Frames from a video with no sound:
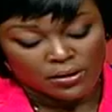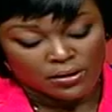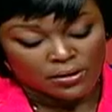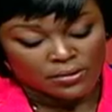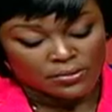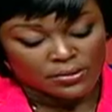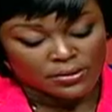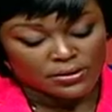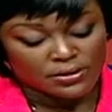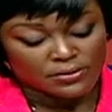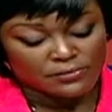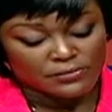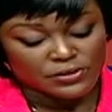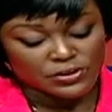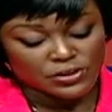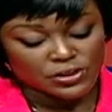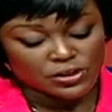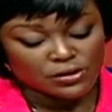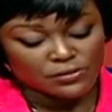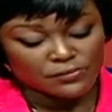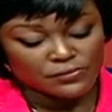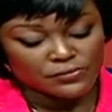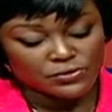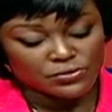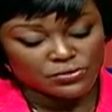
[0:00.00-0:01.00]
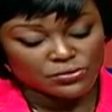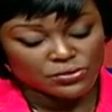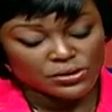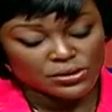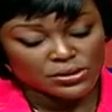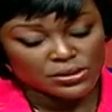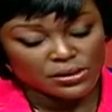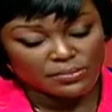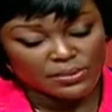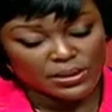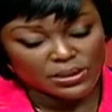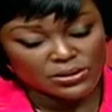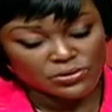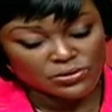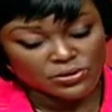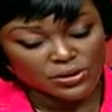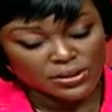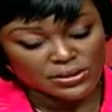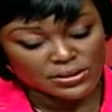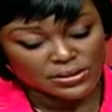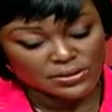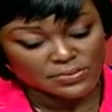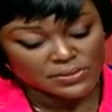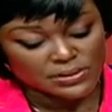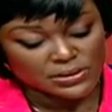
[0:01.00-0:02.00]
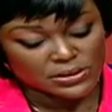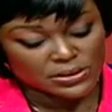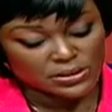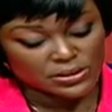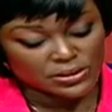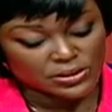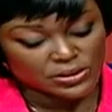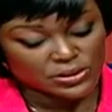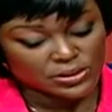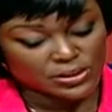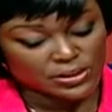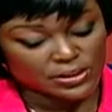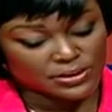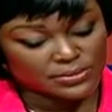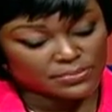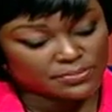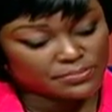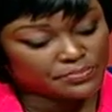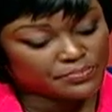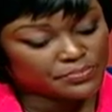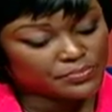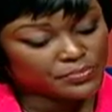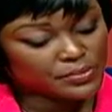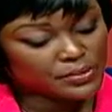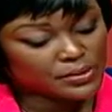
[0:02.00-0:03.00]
The Division of Tourism and Transportation